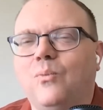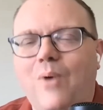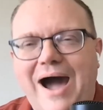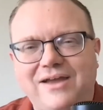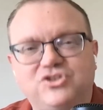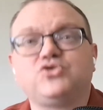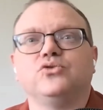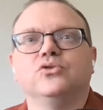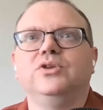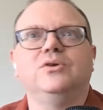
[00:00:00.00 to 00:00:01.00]
wi-
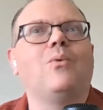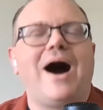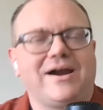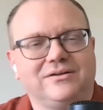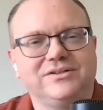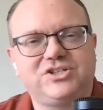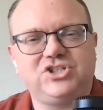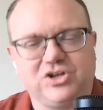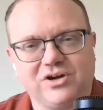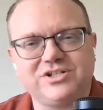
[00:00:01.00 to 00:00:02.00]
truly wireless
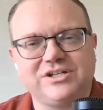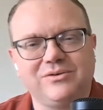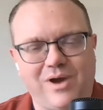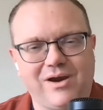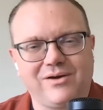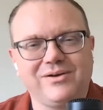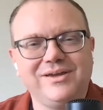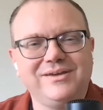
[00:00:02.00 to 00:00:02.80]
charging, where